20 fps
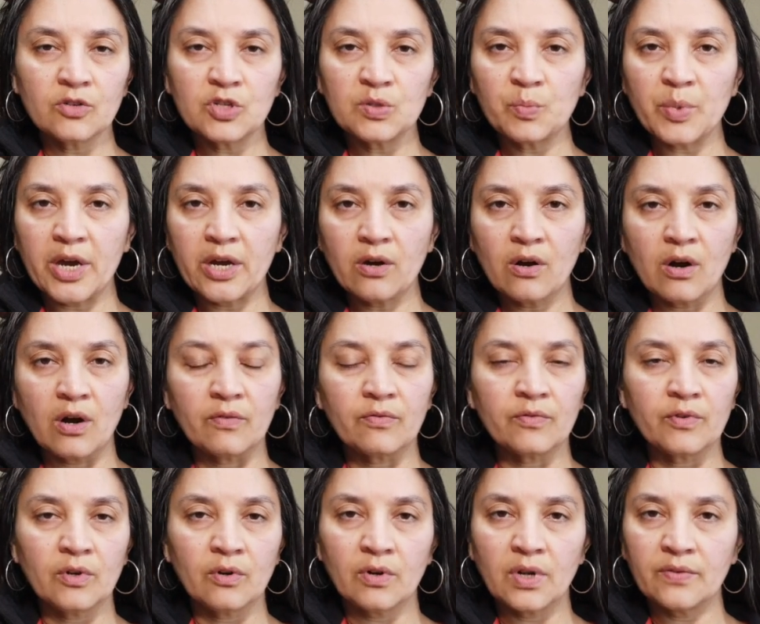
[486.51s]
just back
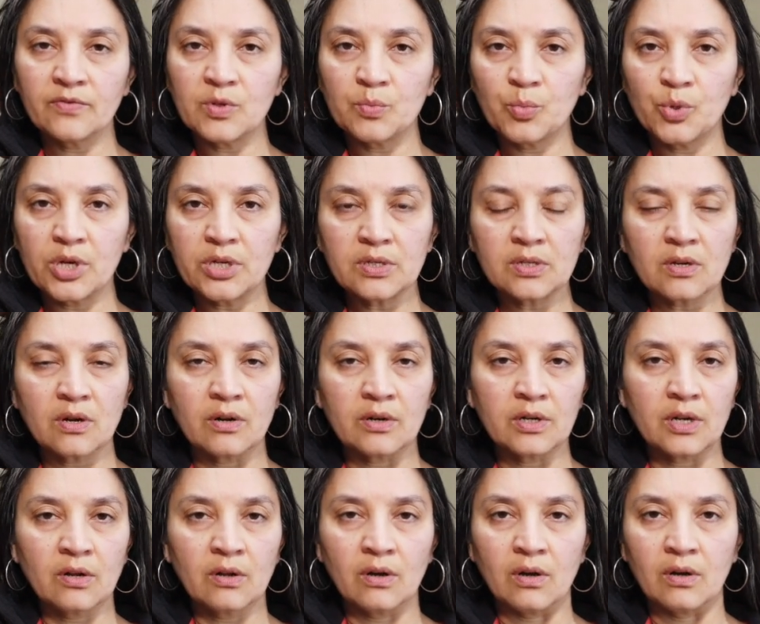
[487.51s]
off. You don't have to press
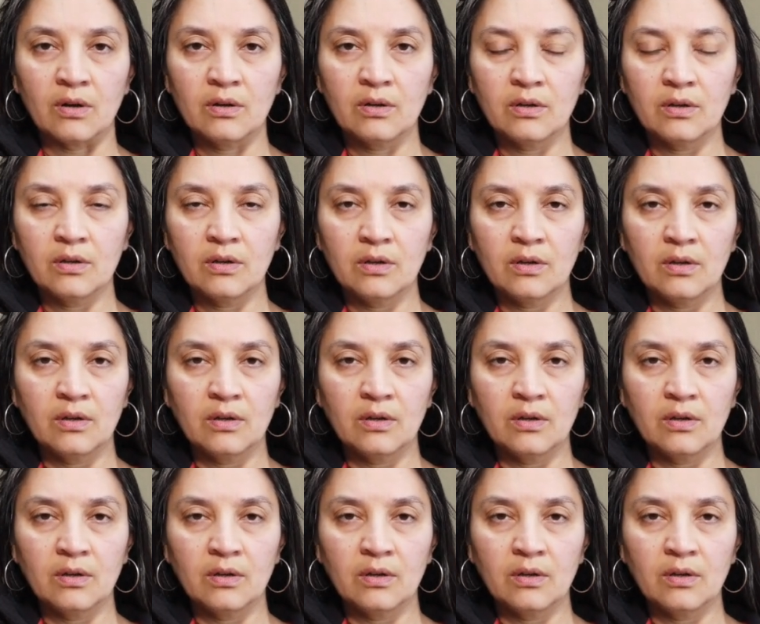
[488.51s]
hard at all.